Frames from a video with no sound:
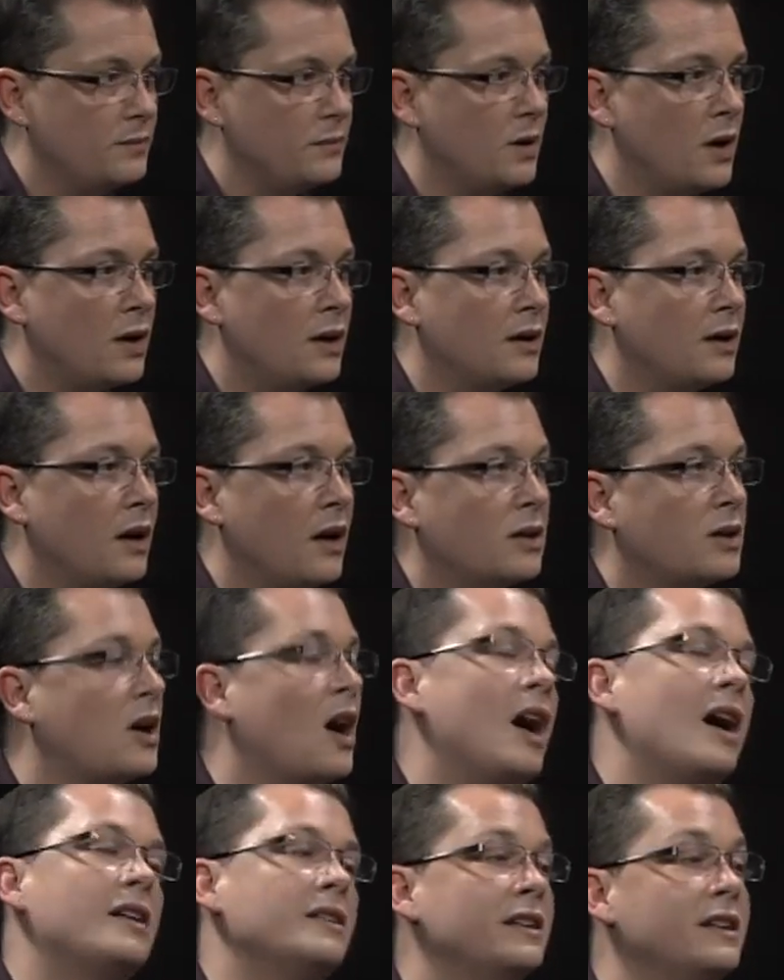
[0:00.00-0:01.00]
Our
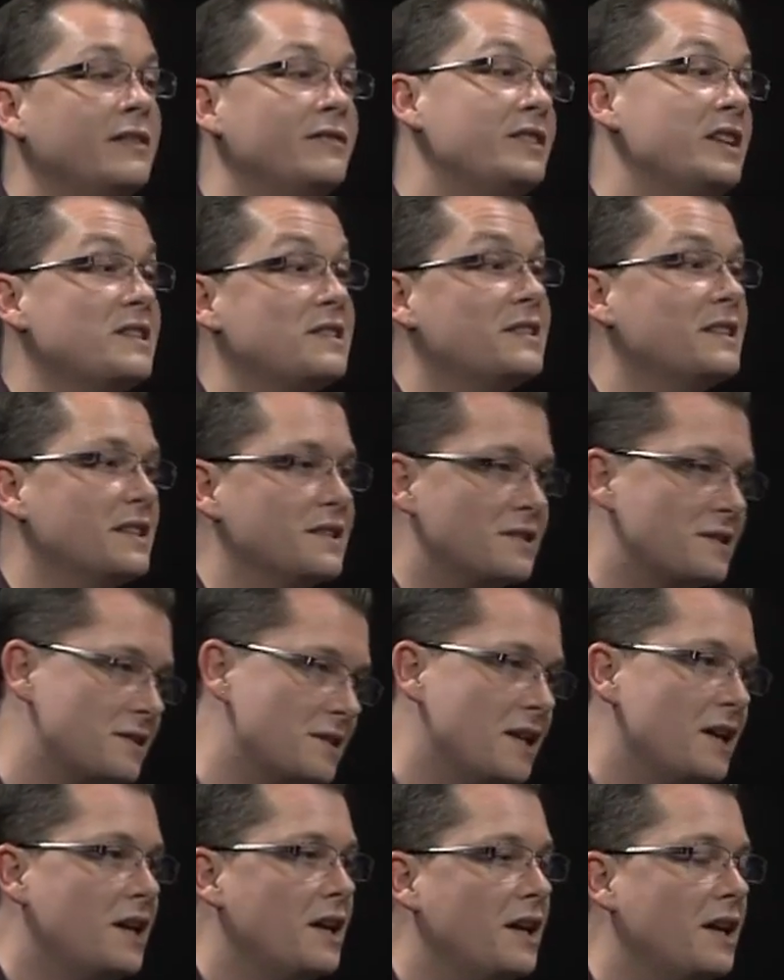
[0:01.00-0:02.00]
cognitive dissonance
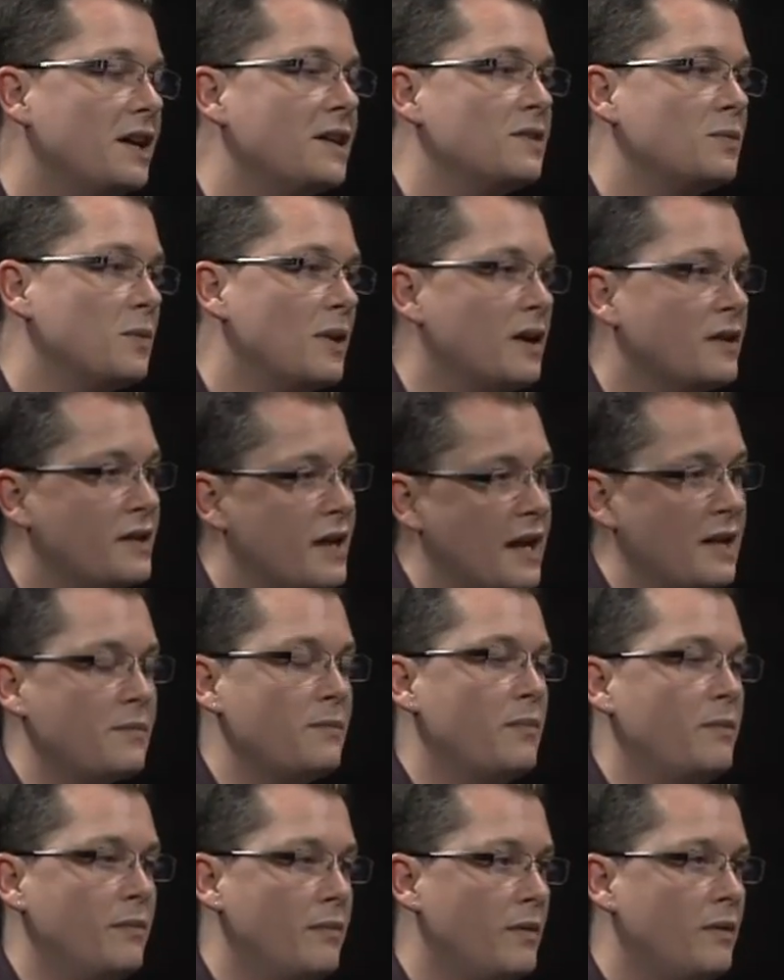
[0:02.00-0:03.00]
is where that
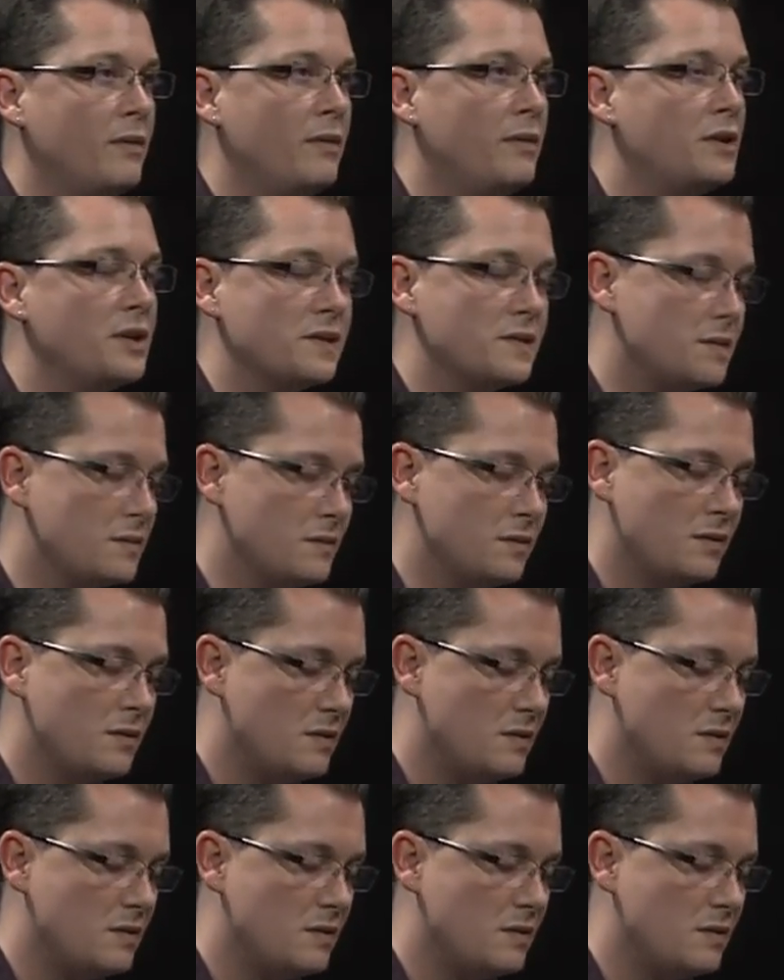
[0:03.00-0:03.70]
just